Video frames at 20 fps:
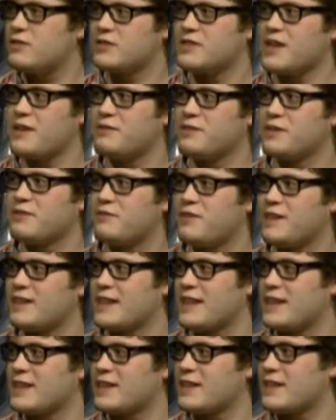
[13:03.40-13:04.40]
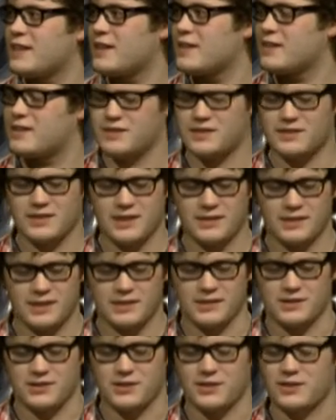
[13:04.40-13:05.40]
definitely fit because
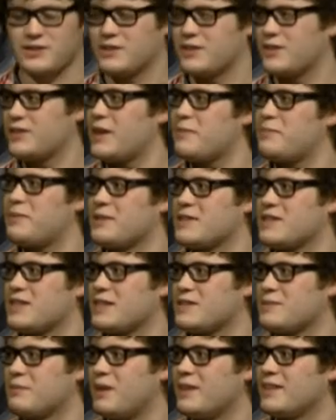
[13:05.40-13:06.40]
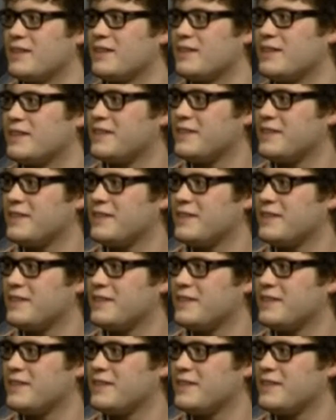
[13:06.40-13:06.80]
that's a circle. You're not putting a slice of bread in there.